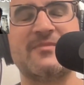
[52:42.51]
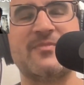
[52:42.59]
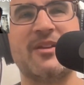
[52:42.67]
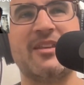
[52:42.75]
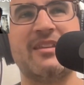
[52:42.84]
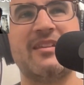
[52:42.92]

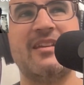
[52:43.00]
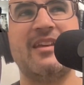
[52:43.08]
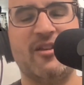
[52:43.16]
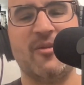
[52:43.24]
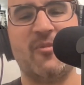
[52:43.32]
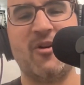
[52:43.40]
But
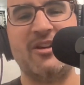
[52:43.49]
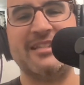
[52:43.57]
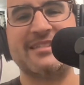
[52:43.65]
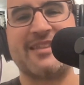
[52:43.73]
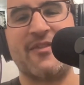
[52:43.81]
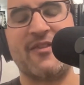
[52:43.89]
the point
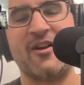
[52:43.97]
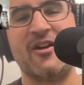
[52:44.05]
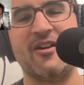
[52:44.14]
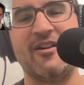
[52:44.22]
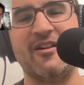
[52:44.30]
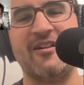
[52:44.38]
is that there
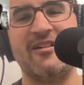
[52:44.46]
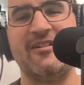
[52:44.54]
are